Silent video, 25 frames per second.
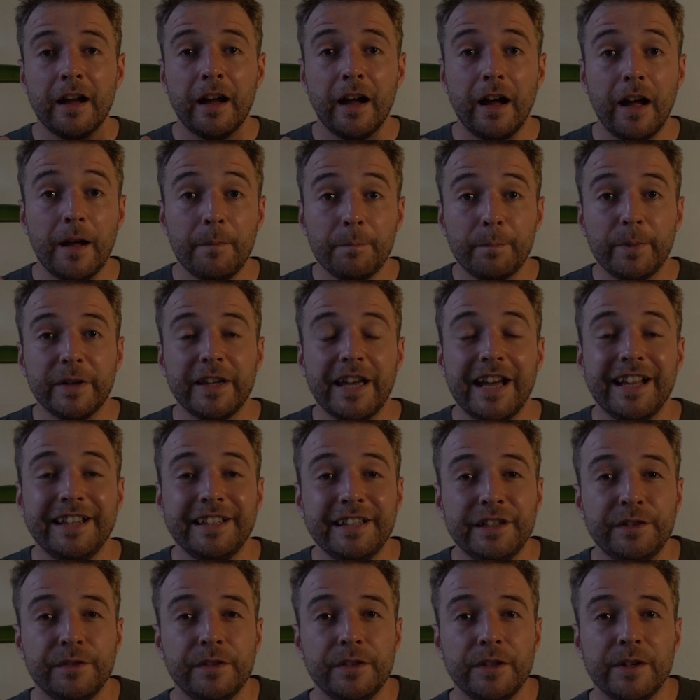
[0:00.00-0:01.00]
But yeah, in
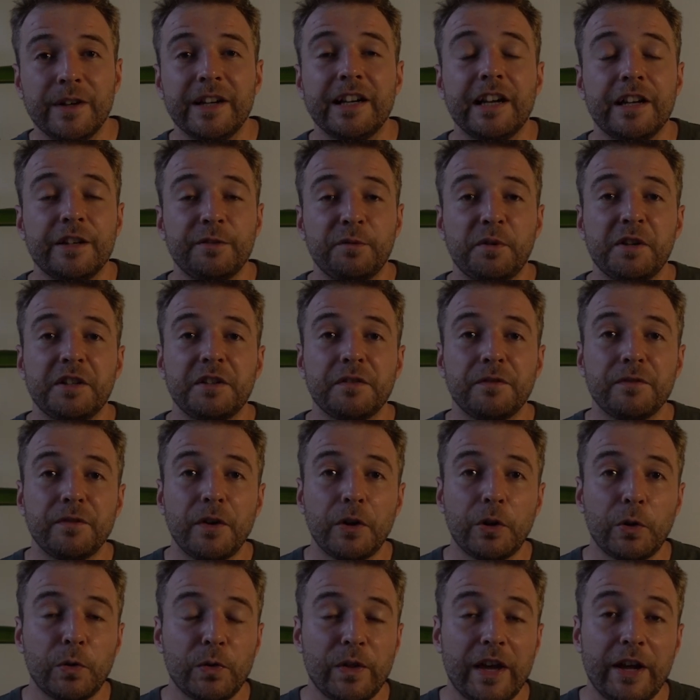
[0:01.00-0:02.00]
this video I kind of wanted to
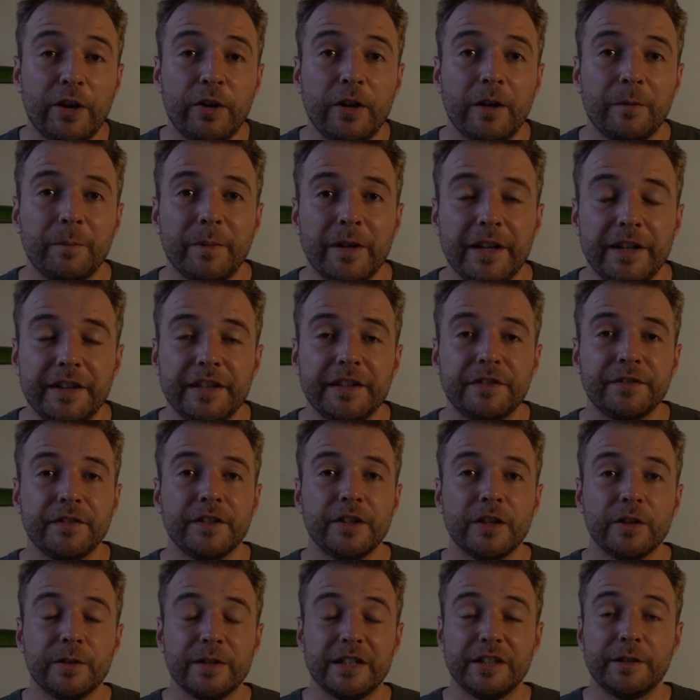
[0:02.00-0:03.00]
follow that up, and this
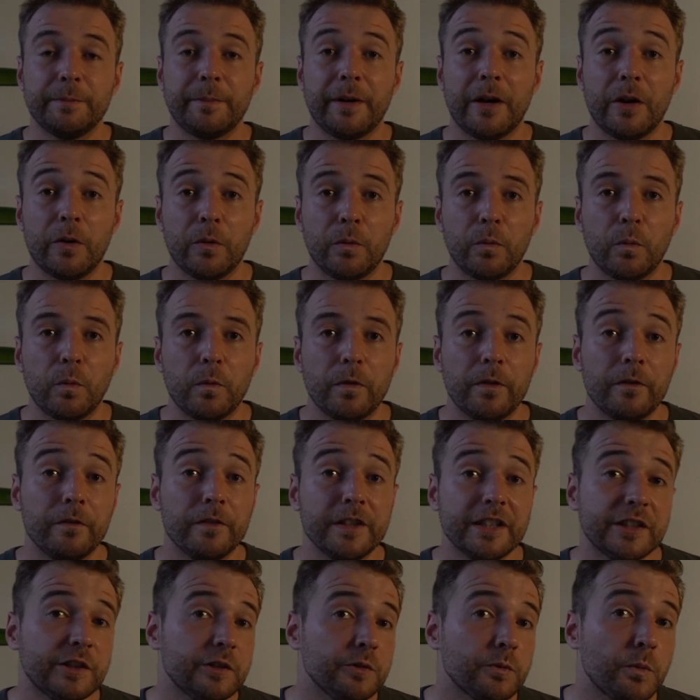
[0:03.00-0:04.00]
video is about the
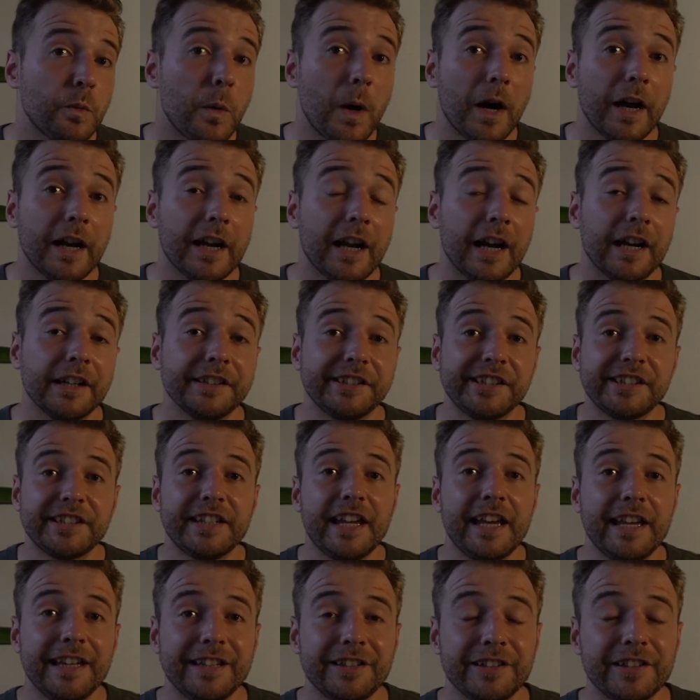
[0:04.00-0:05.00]
reasons why I
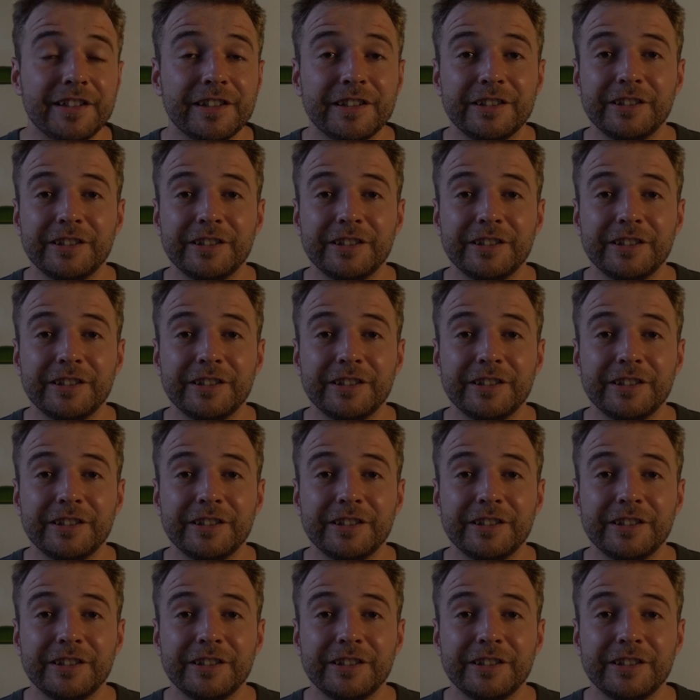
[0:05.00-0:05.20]
stayed.